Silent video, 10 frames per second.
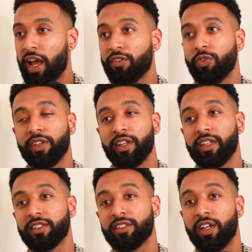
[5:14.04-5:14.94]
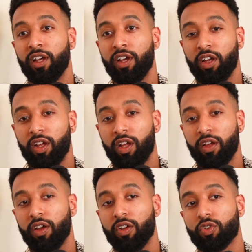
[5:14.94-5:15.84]
I don't think it's
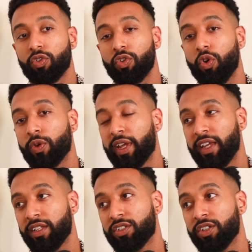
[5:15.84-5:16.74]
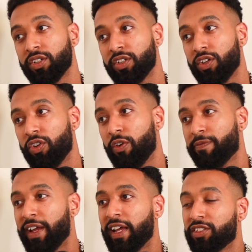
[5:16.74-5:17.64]
okay or
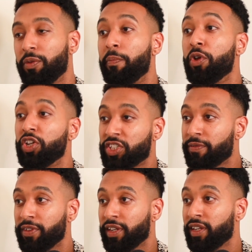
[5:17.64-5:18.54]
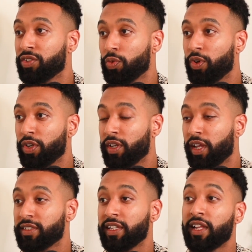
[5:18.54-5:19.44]
fair to merge everything into one
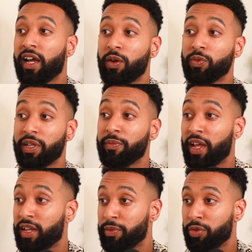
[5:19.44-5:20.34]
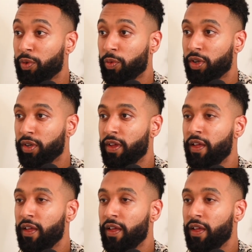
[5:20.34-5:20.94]
and say that I was enemy number one.